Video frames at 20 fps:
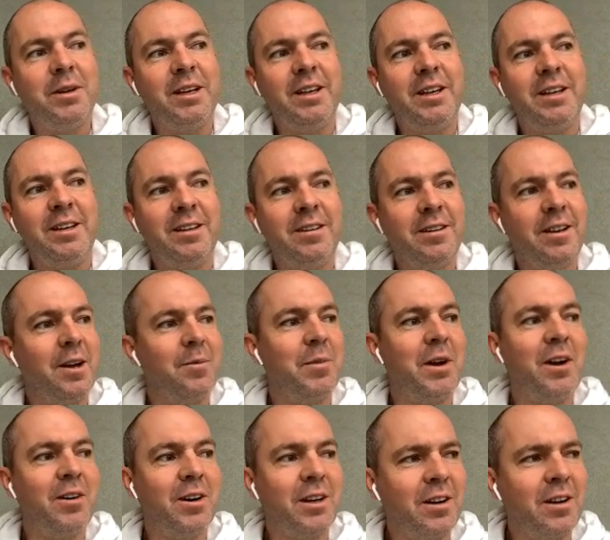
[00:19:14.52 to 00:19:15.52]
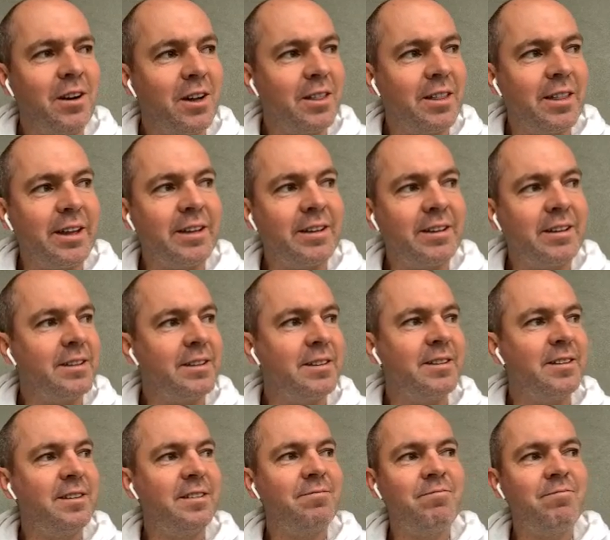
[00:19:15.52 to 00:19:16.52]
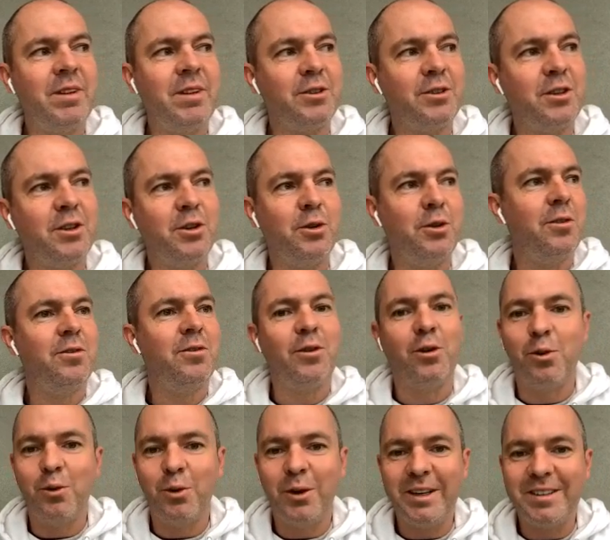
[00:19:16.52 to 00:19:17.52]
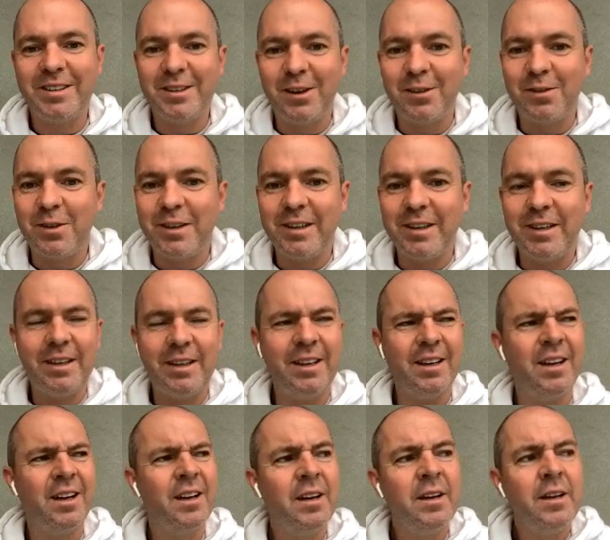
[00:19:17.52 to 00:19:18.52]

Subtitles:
In America, I think it's 2 to 4 weeks off a year.